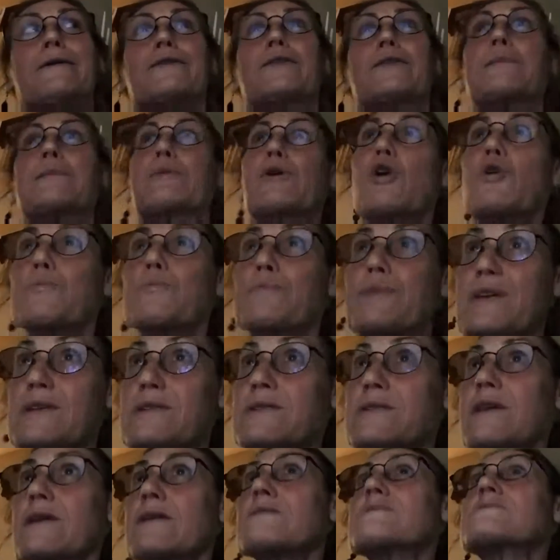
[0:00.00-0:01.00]
the
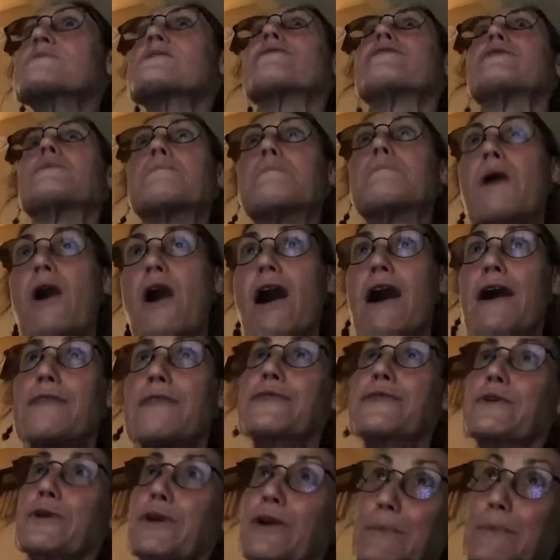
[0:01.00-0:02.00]
proboscis of a
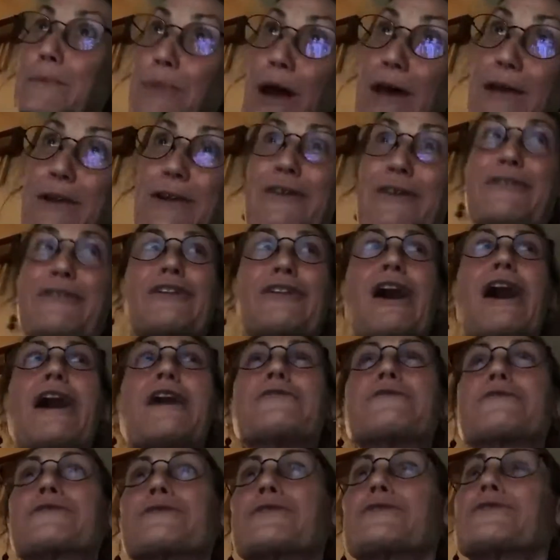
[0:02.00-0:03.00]
moth or a
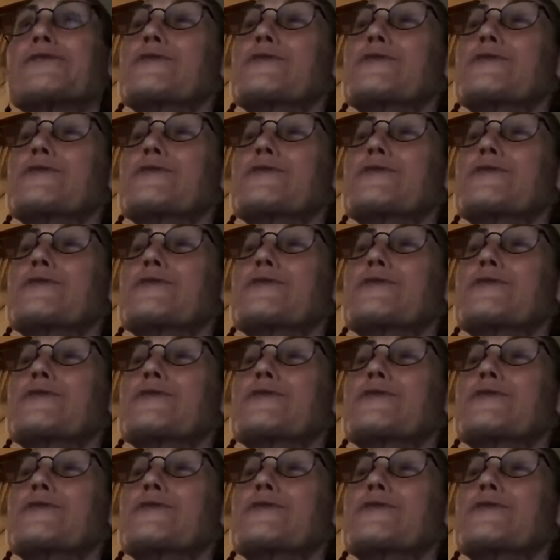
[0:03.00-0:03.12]
butterfly. They're,